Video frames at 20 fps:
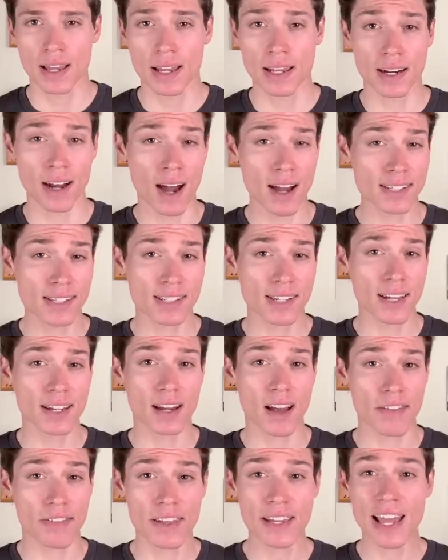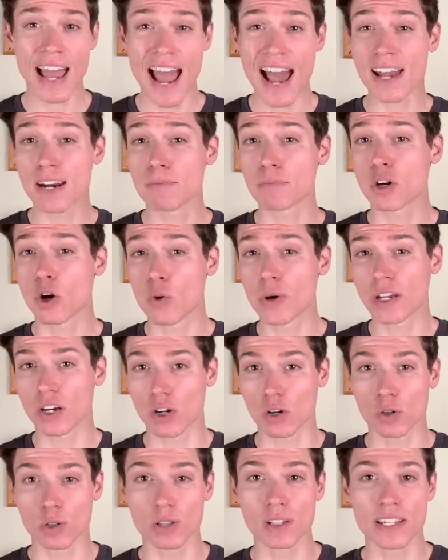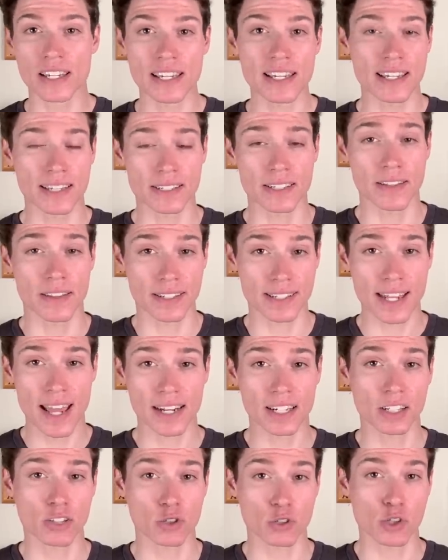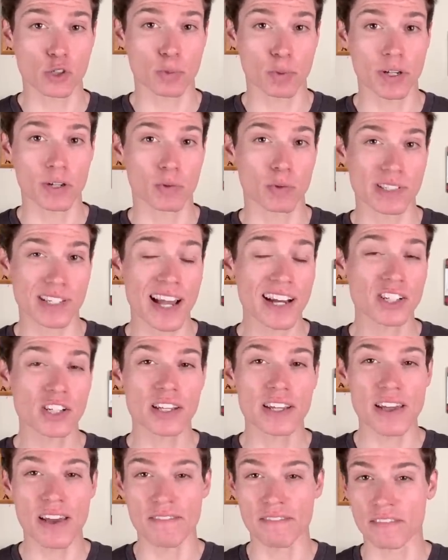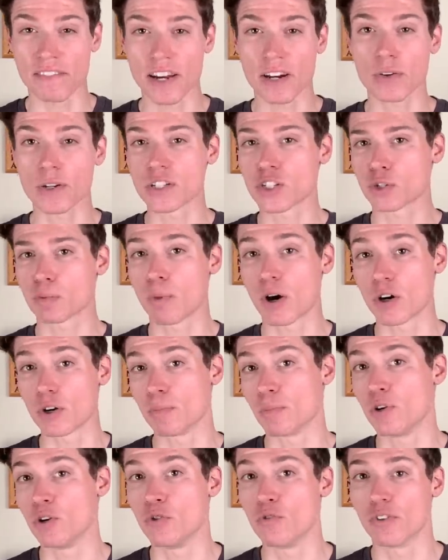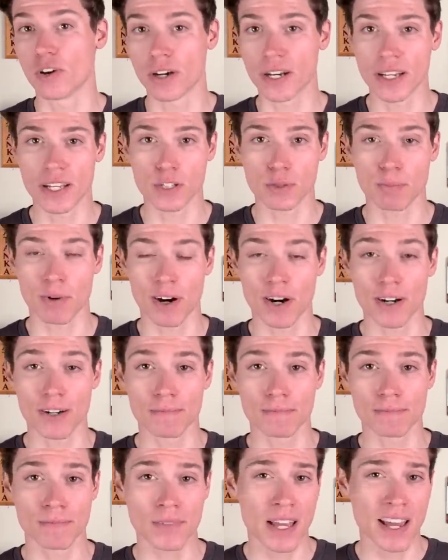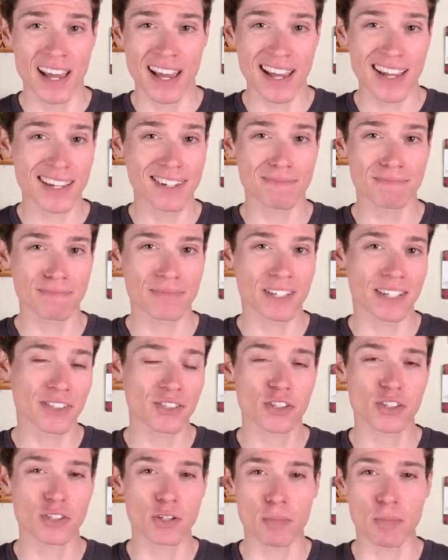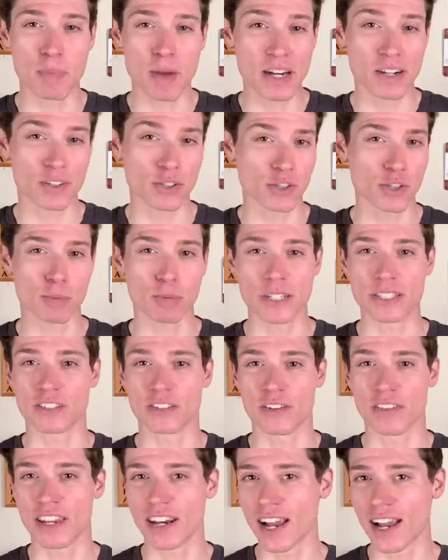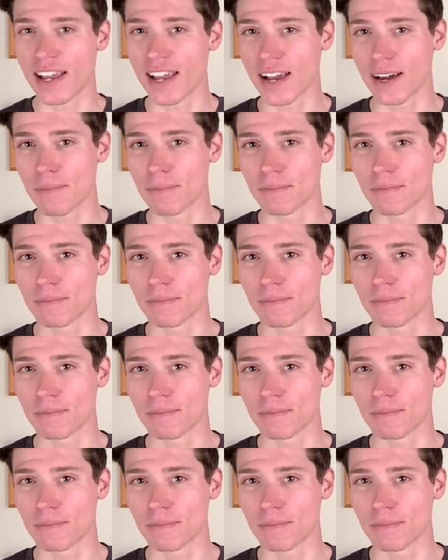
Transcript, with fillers: In hindsight, I think Adam going early into the technical sprint was actually a very smart move on his part, and he's just a better sprinter than I am.